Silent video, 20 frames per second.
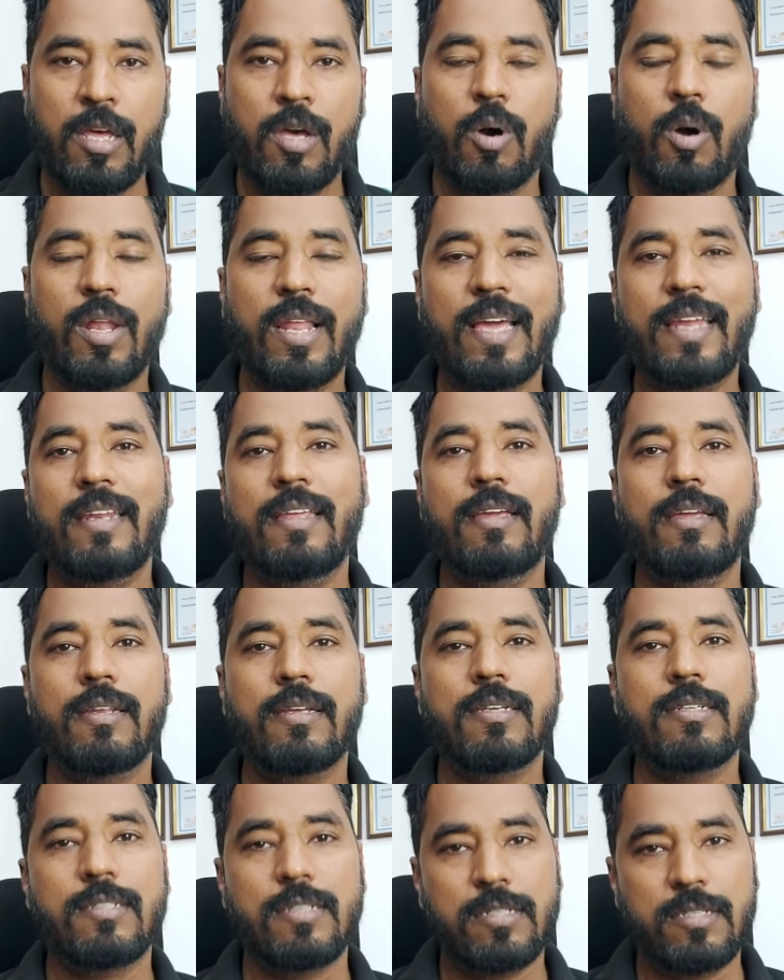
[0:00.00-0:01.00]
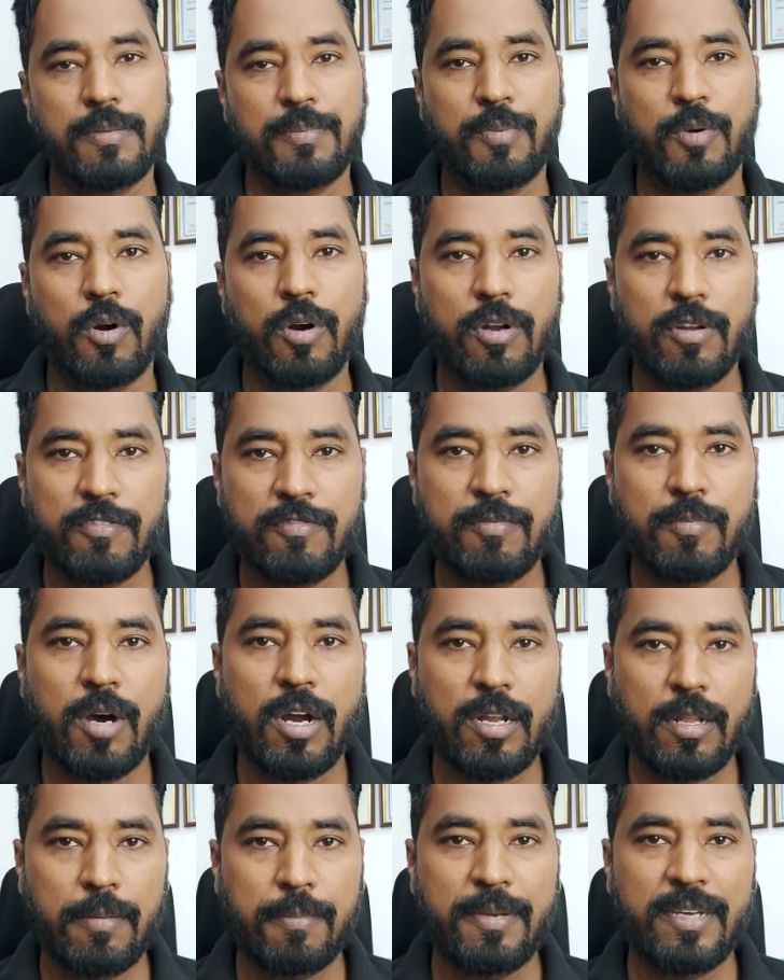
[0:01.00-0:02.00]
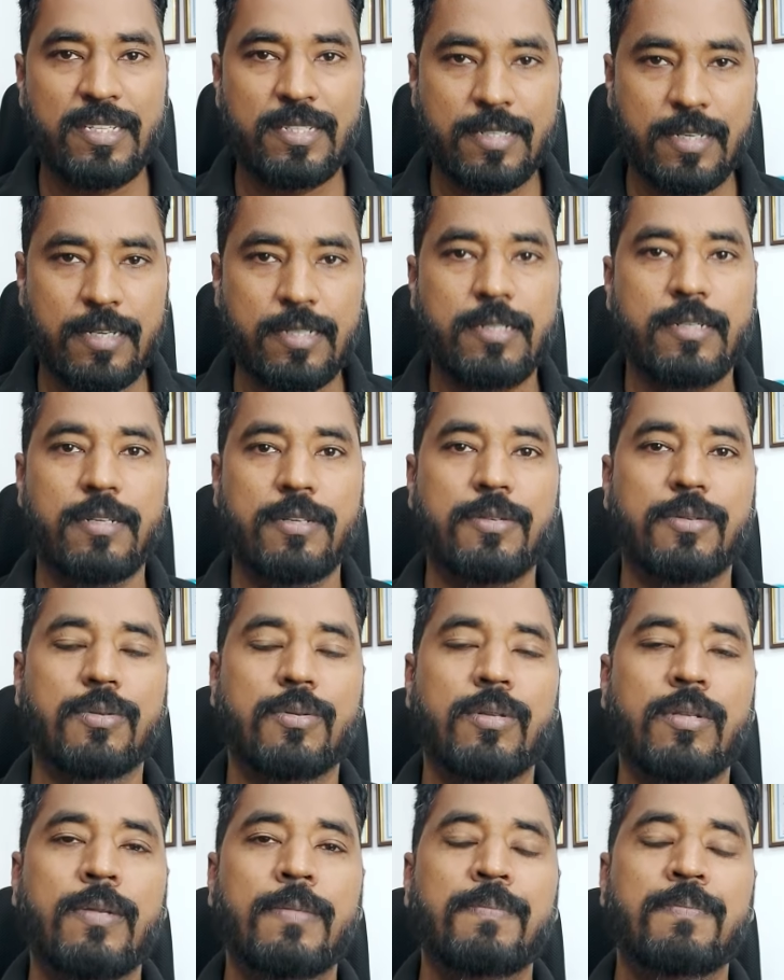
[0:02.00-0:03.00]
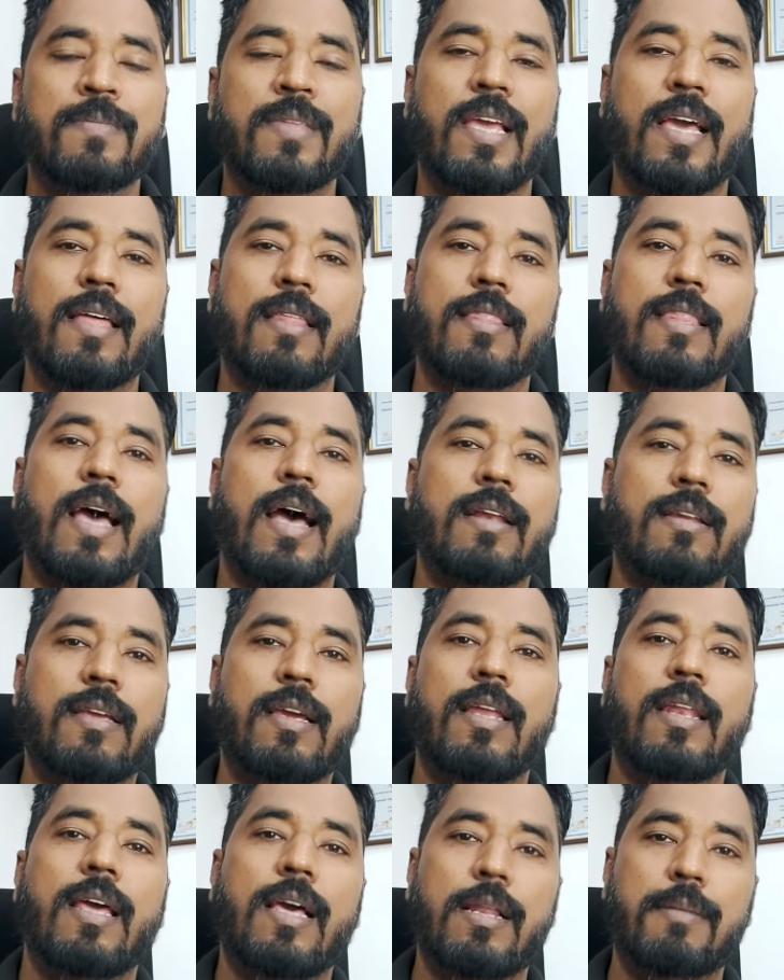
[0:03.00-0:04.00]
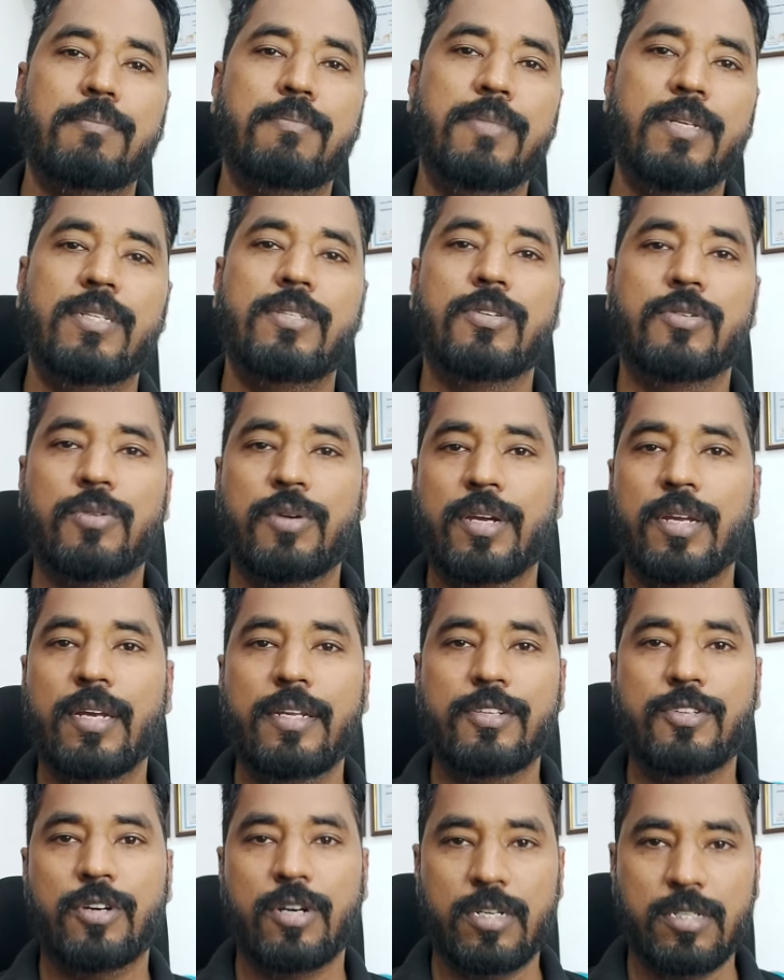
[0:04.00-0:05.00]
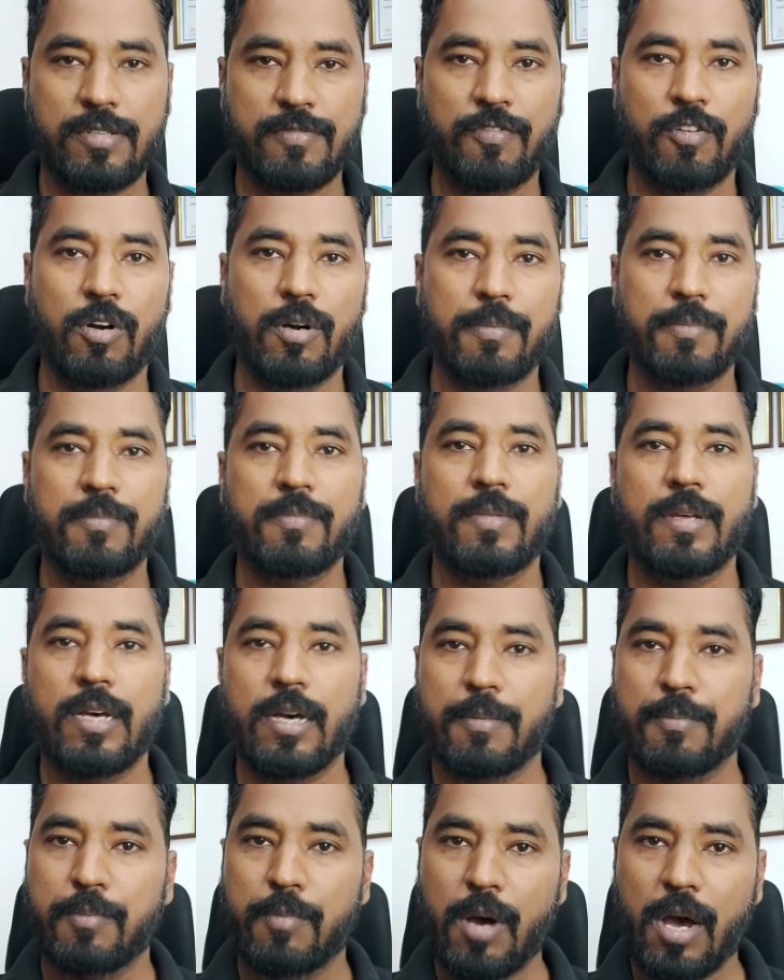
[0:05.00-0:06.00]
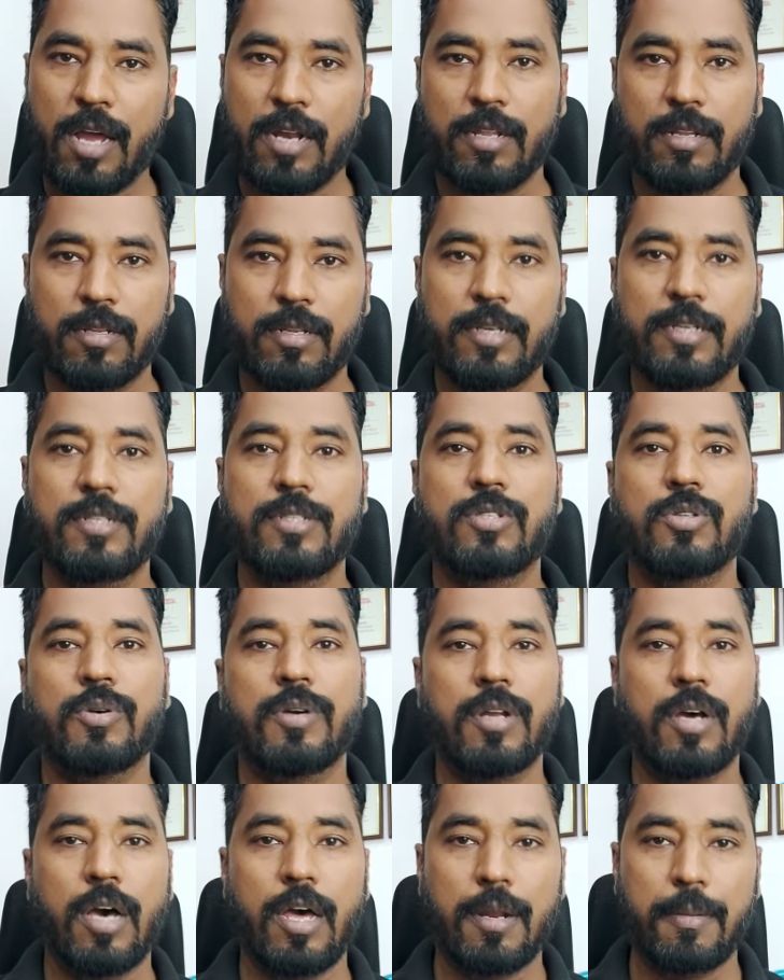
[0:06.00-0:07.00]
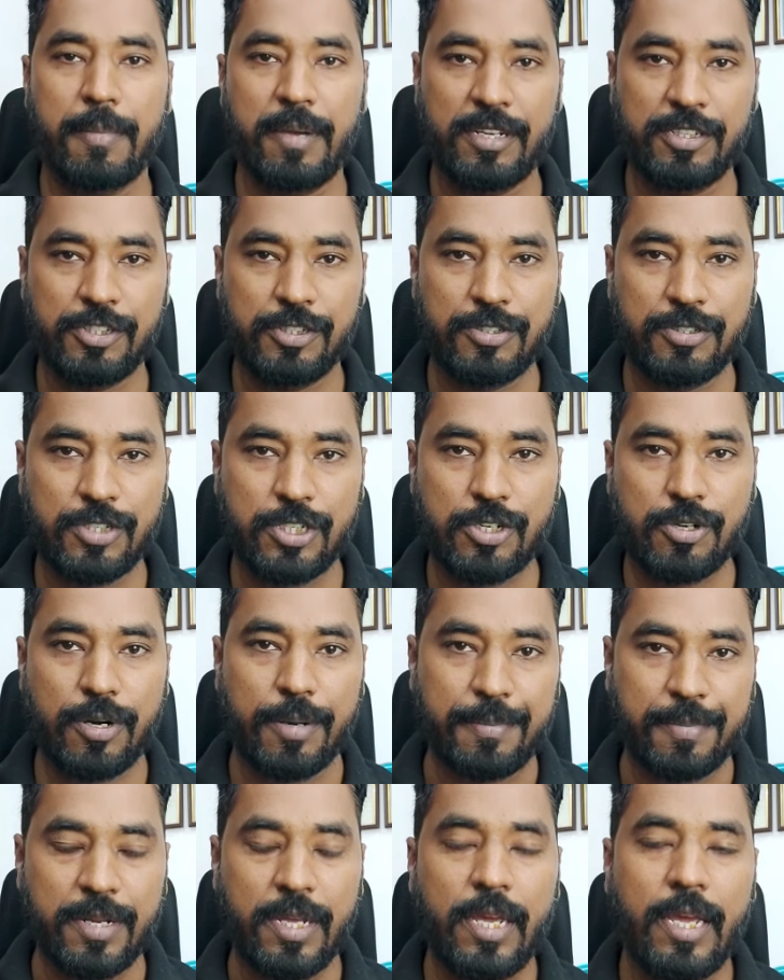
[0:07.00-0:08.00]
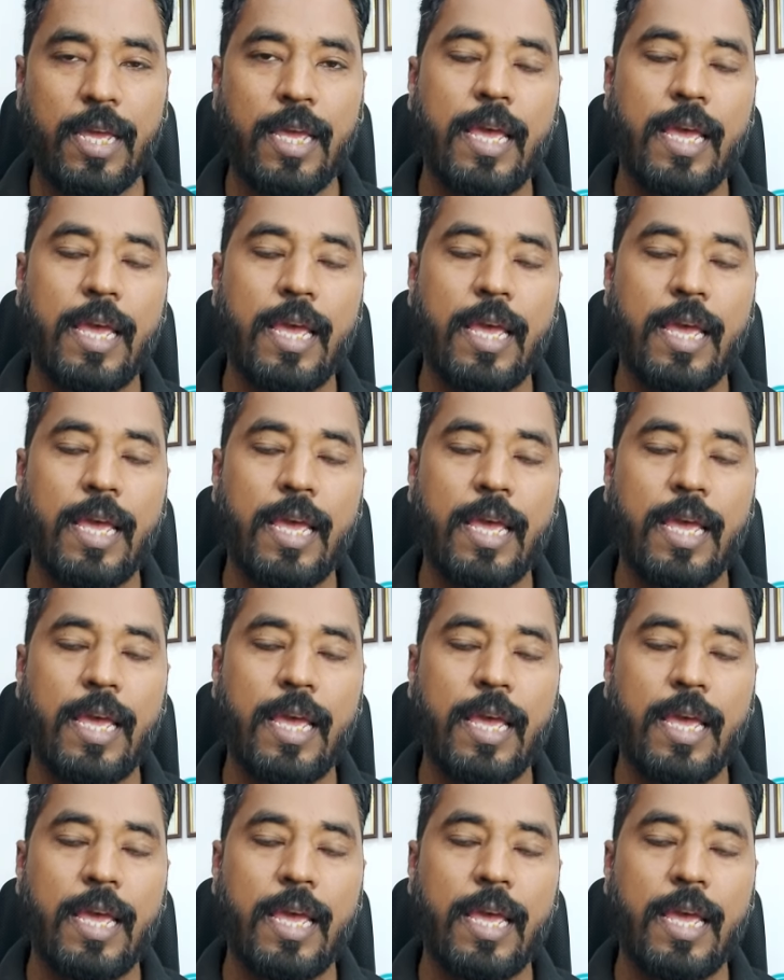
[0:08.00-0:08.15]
All I need is the support of model-based testing tool, and that can help me to quickly transform a model into an automation script.